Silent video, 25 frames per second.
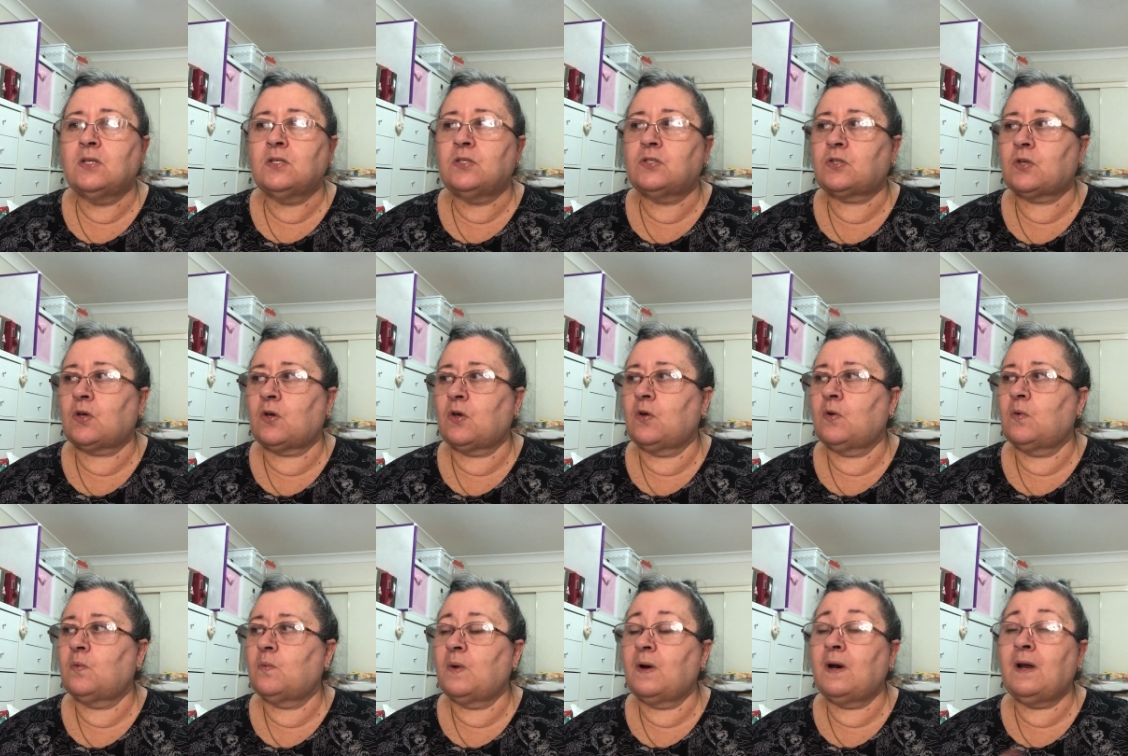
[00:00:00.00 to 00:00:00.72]

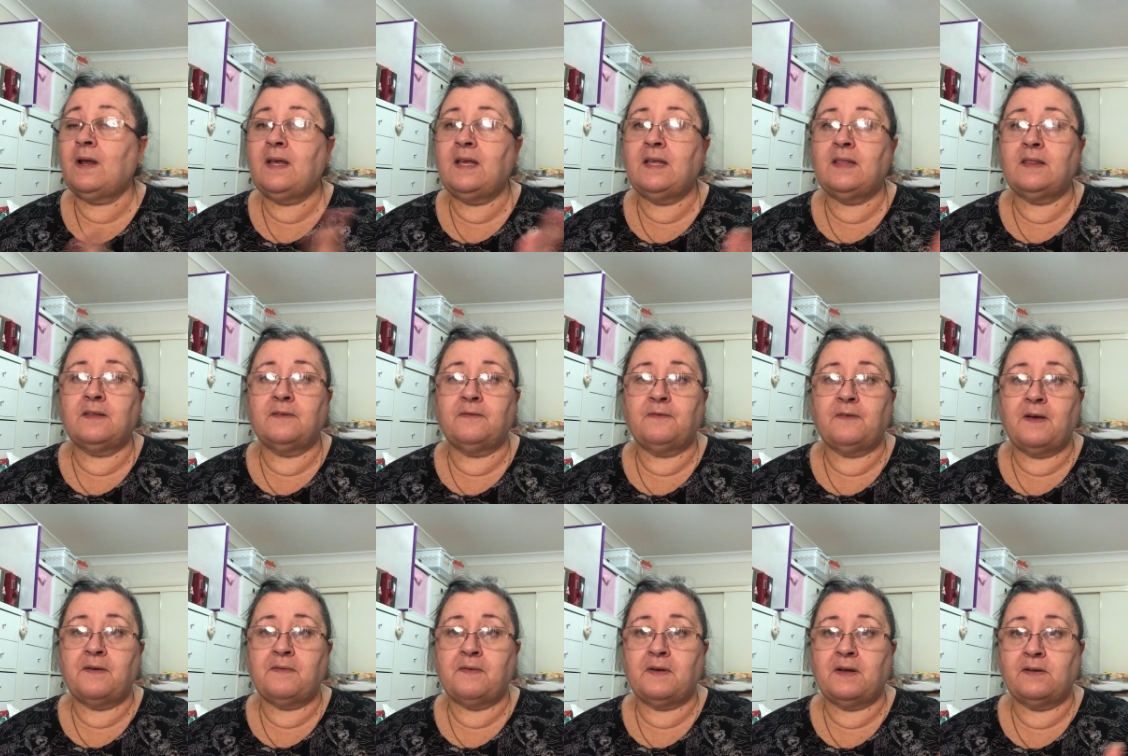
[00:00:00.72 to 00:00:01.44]
So when I hit the
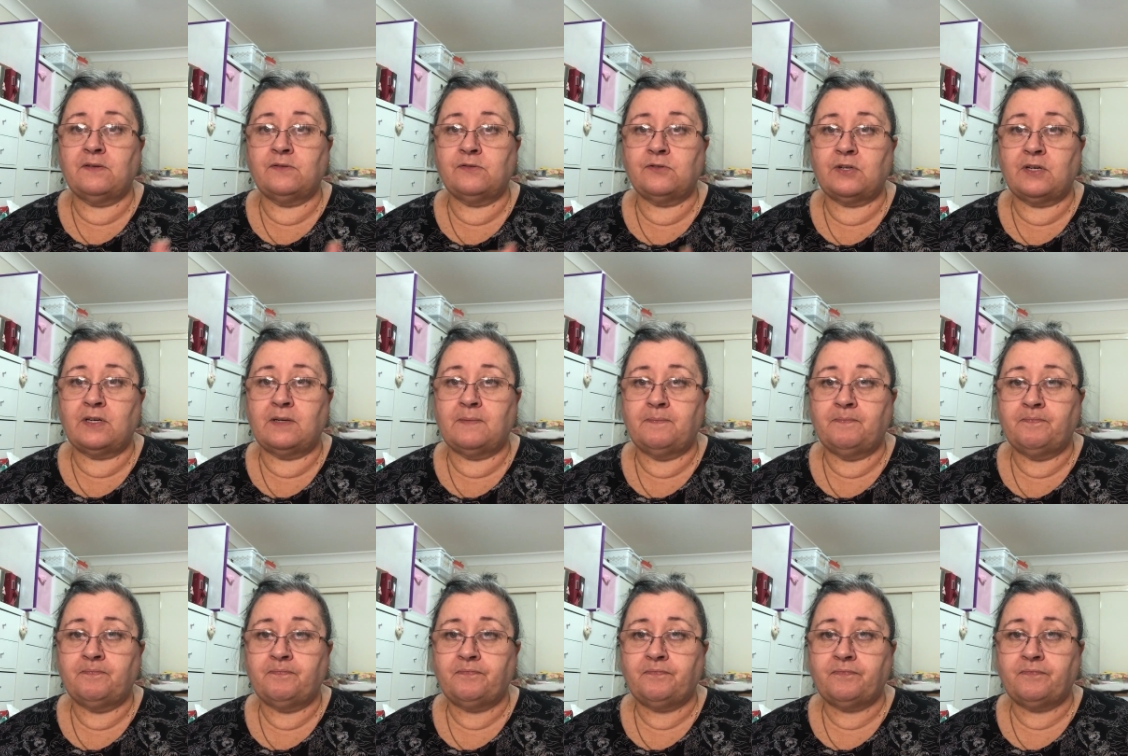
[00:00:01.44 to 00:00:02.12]
500